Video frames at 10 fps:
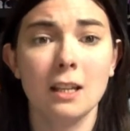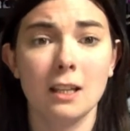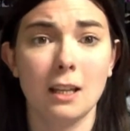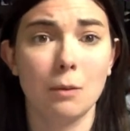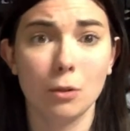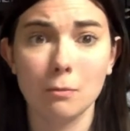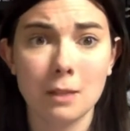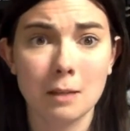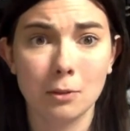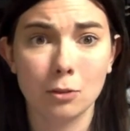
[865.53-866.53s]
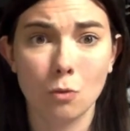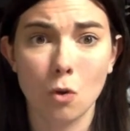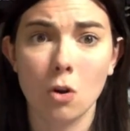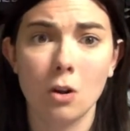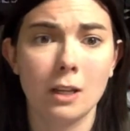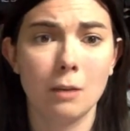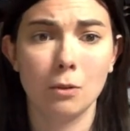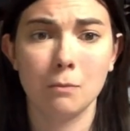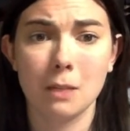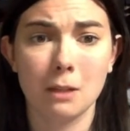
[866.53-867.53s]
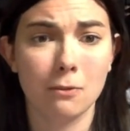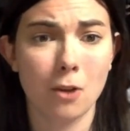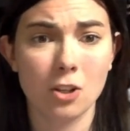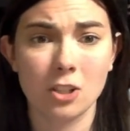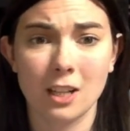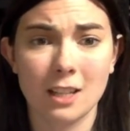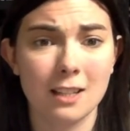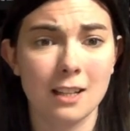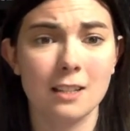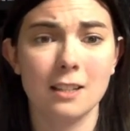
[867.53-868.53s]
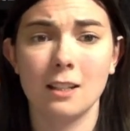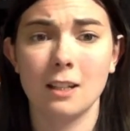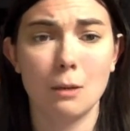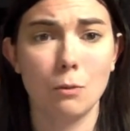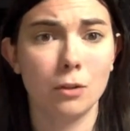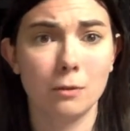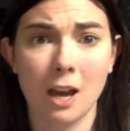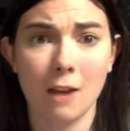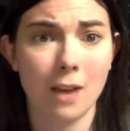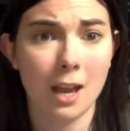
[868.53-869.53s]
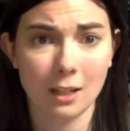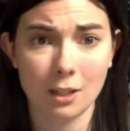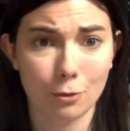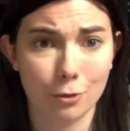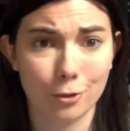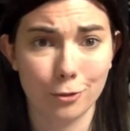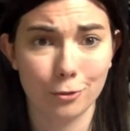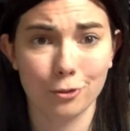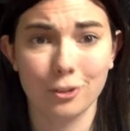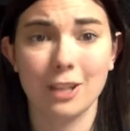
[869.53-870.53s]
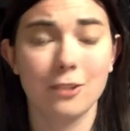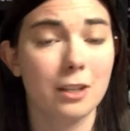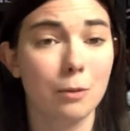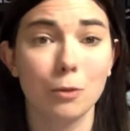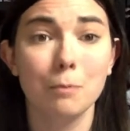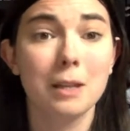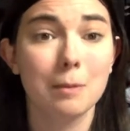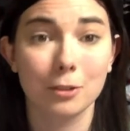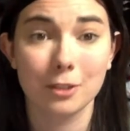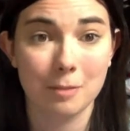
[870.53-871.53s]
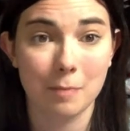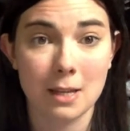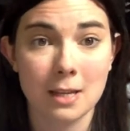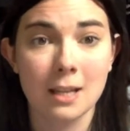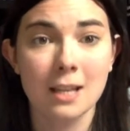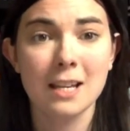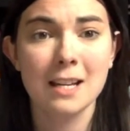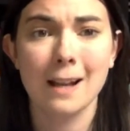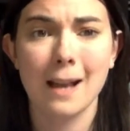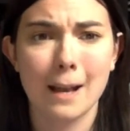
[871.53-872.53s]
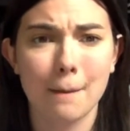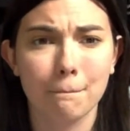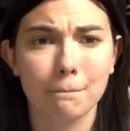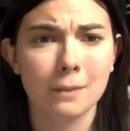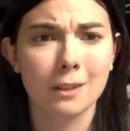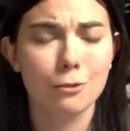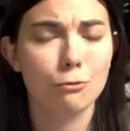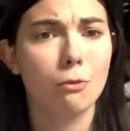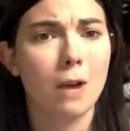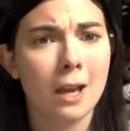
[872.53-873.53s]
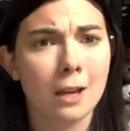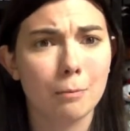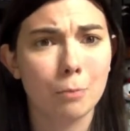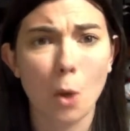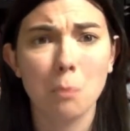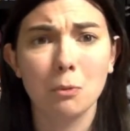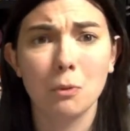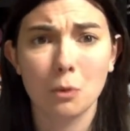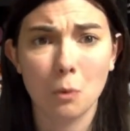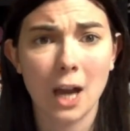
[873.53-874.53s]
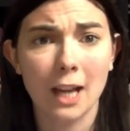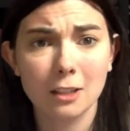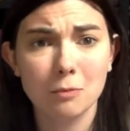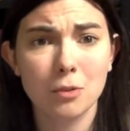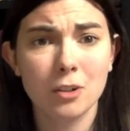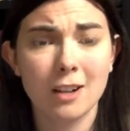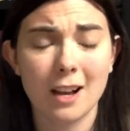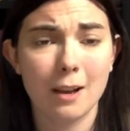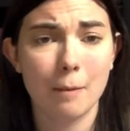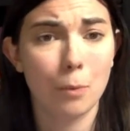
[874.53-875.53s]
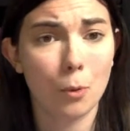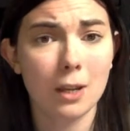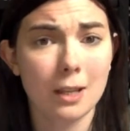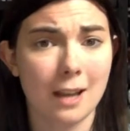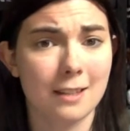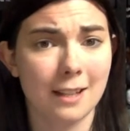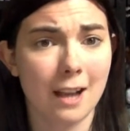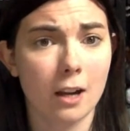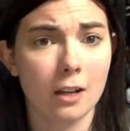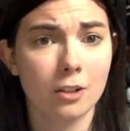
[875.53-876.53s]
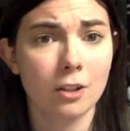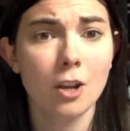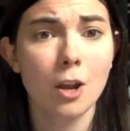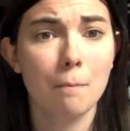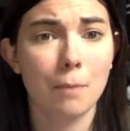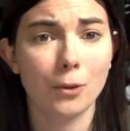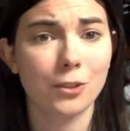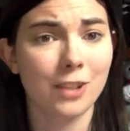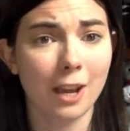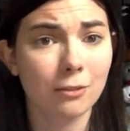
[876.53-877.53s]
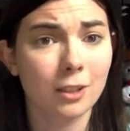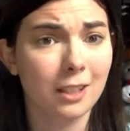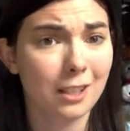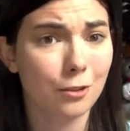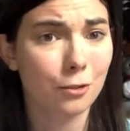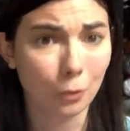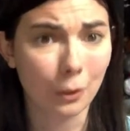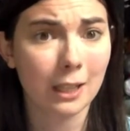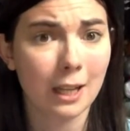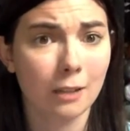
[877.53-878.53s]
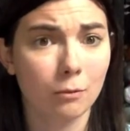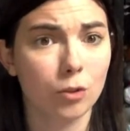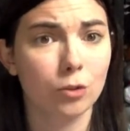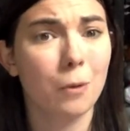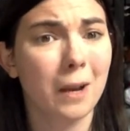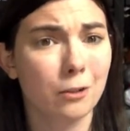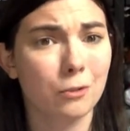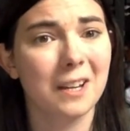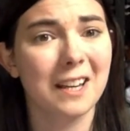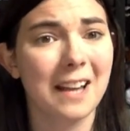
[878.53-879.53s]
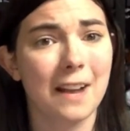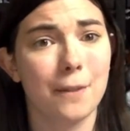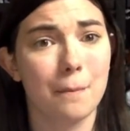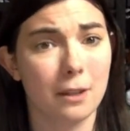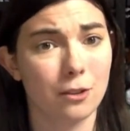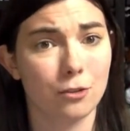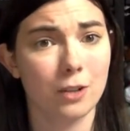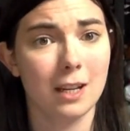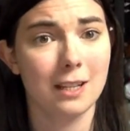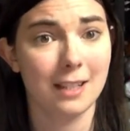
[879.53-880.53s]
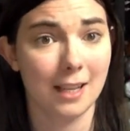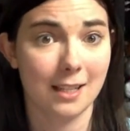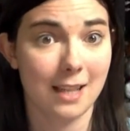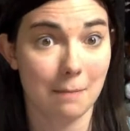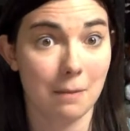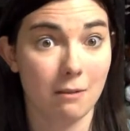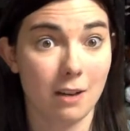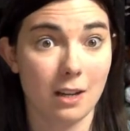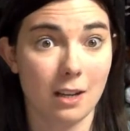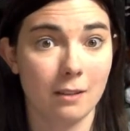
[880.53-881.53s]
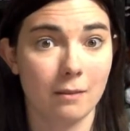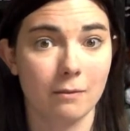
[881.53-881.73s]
He wouldn't be able to walk, he wouldn't be a functioning citizen, he wouldn't have any sort of social skills, he wouldn't be able to speak. So I had a problem with Wild Boy as a character, but definitely the storyline was quite intriguing and the mystery did keep me reading.